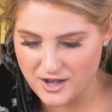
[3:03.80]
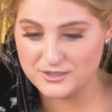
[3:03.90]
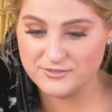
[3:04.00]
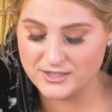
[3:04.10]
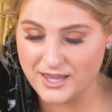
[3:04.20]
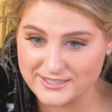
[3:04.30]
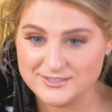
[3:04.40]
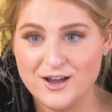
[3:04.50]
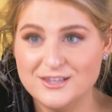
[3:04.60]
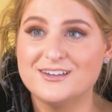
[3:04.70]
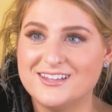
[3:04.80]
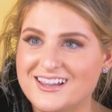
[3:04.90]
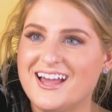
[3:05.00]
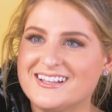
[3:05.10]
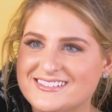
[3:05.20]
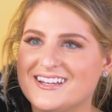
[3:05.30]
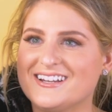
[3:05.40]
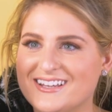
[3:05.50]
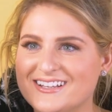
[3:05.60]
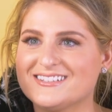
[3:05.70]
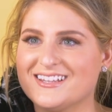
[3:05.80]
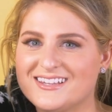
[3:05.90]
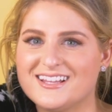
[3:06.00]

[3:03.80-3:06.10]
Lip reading: All of the lights. All of the lights, it is.